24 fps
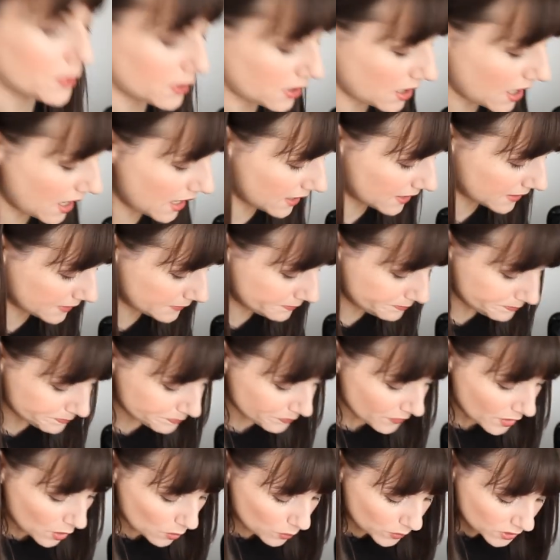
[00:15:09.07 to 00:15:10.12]
colour,
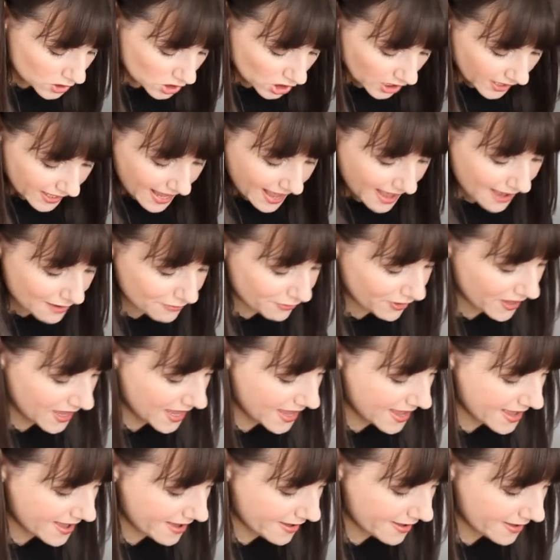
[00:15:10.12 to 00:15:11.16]
which I have
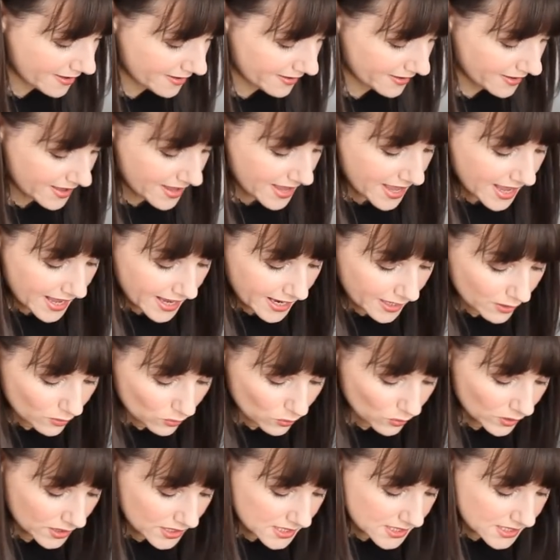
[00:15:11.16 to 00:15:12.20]
here in
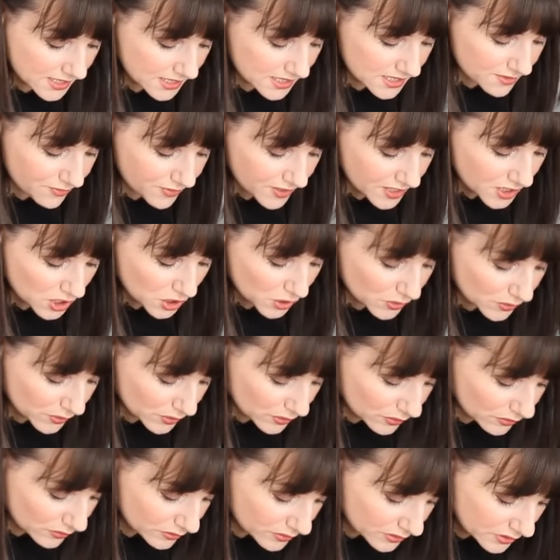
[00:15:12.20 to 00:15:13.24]
all its
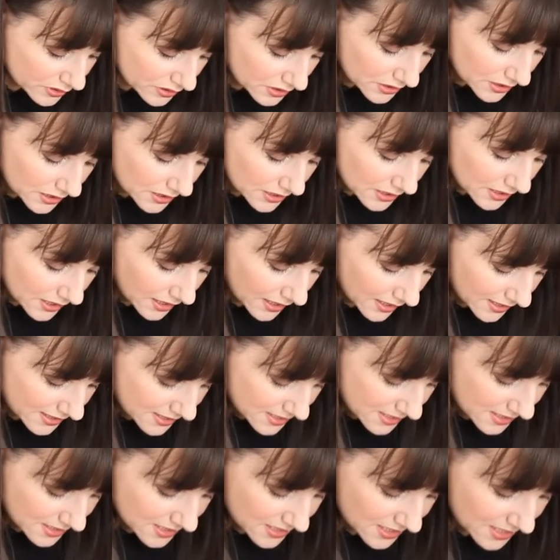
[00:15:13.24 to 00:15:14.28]
individual
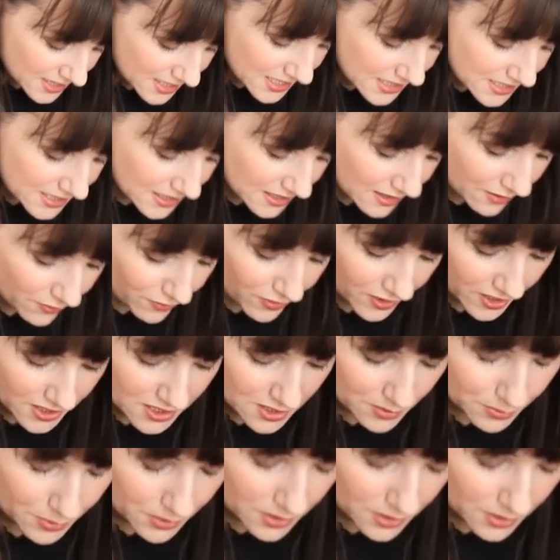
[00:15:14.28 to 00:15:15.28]
guises. So these are convertible